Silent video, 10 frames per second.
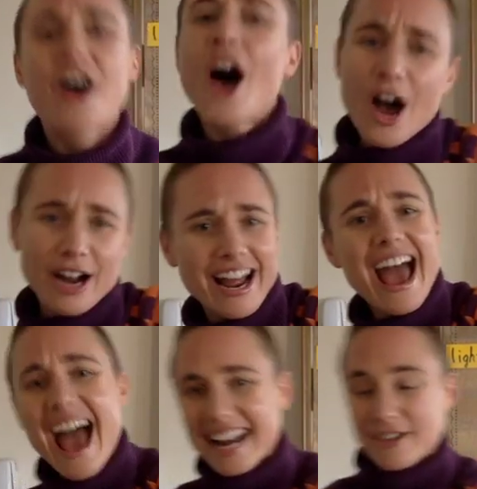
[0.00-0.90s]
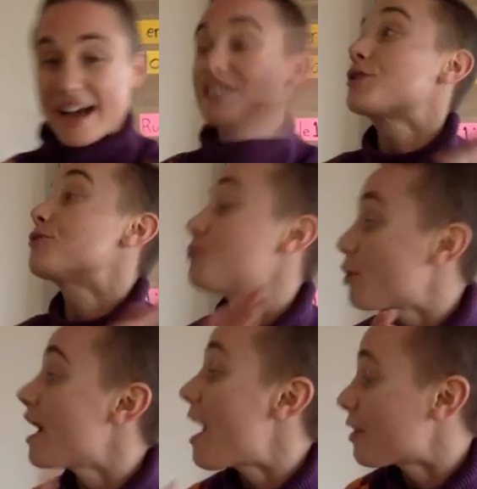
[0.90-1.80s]
All right, anyway, so for
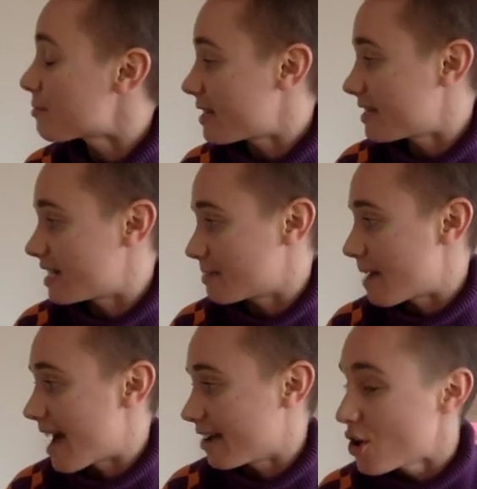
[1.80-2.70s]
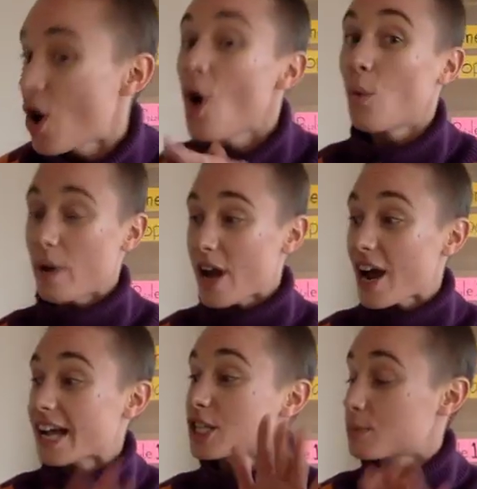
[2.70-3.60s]
our reasoning, Pi, we are
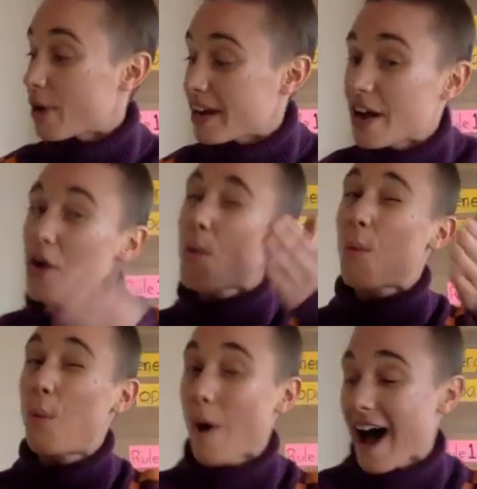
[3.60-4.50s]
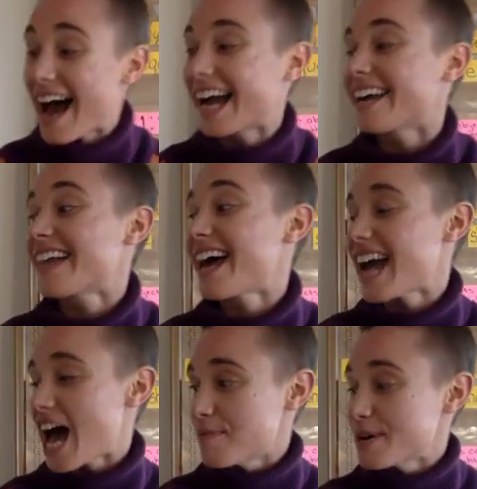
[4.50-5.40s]
explaining why that
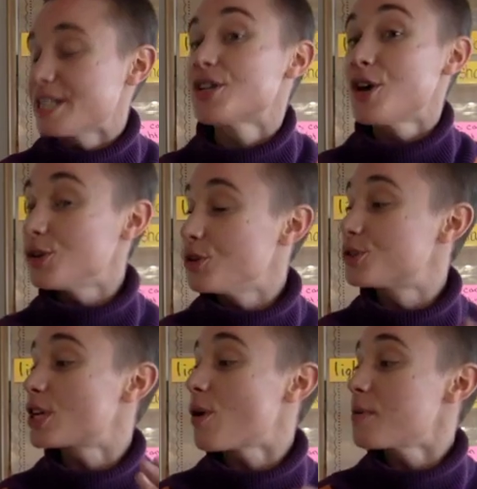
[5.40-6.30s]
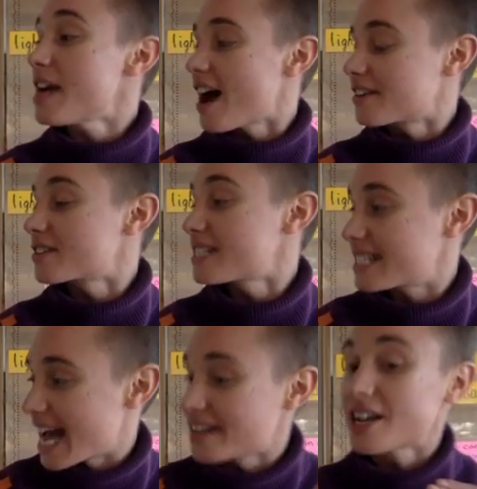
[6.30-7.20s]
happened using what we
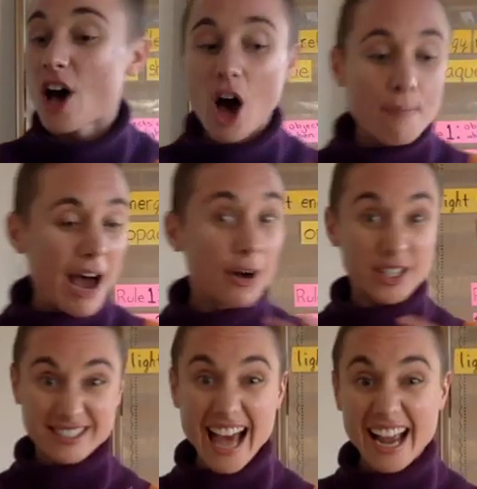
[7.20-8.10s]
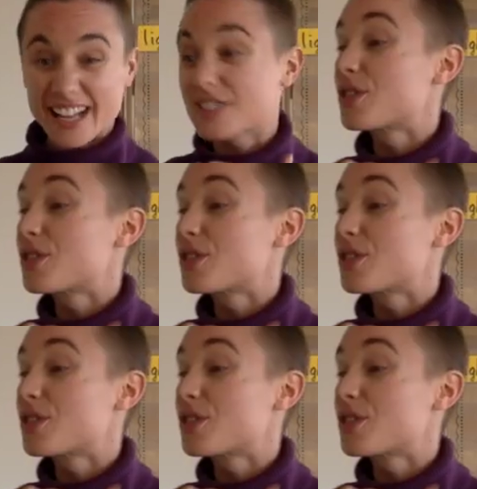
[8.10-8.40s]
understand about science.